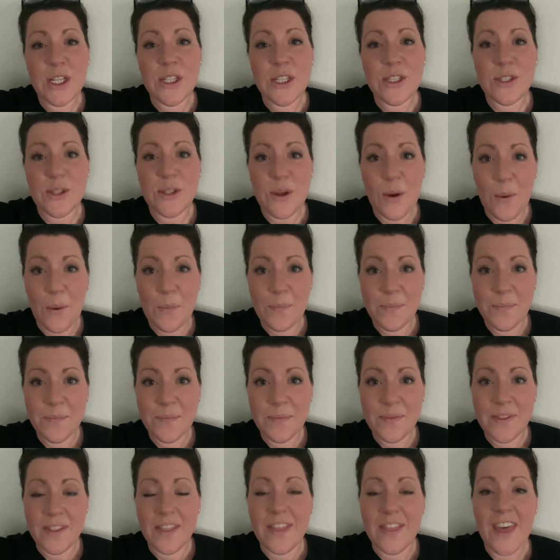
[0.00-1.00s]
So
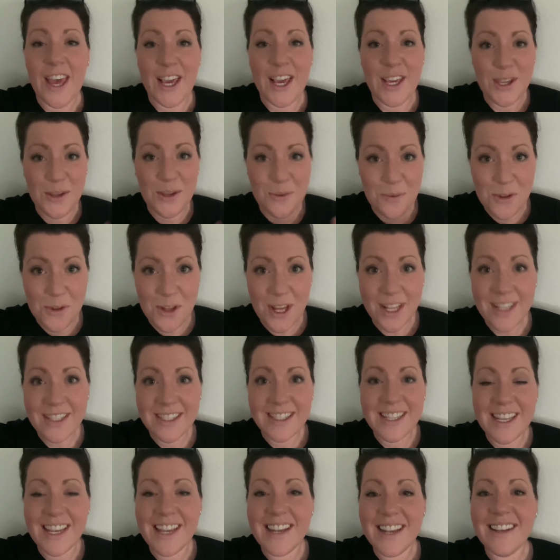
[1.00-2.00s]
thank you,
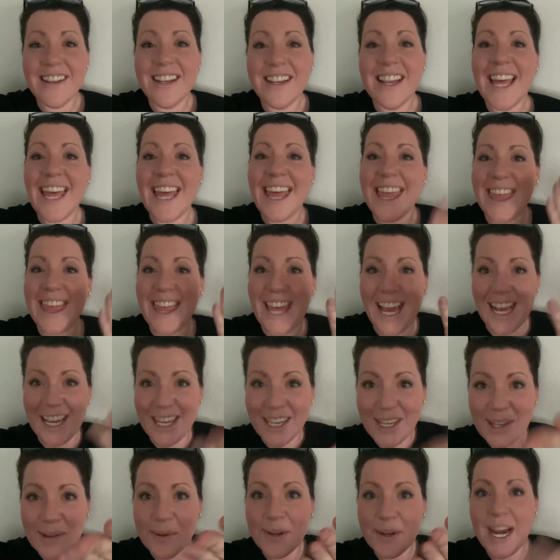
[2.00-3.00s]
Justin.
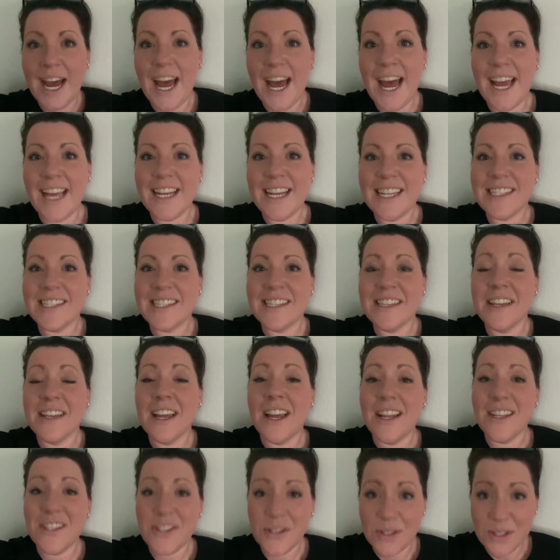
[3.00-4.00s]
Thank you, guys.
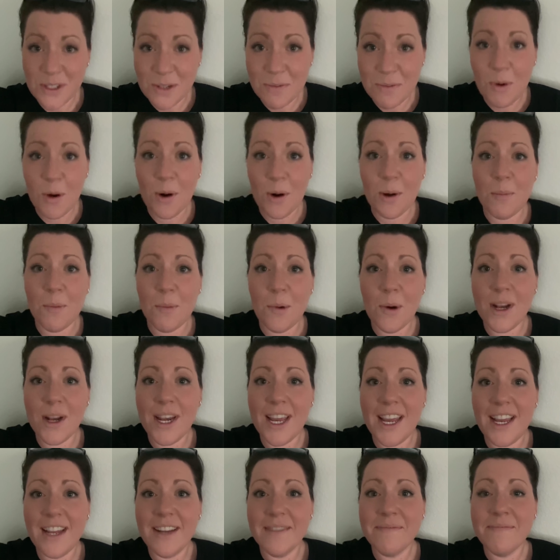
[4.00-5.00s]
Until tomorrow
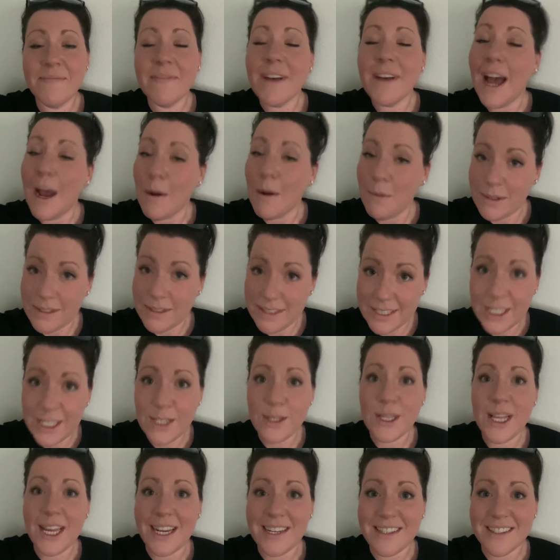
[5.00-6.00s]
morning, I will see
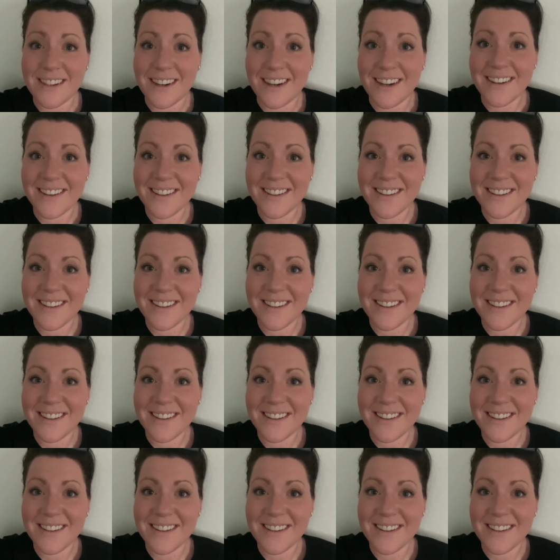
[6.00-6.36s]
you later.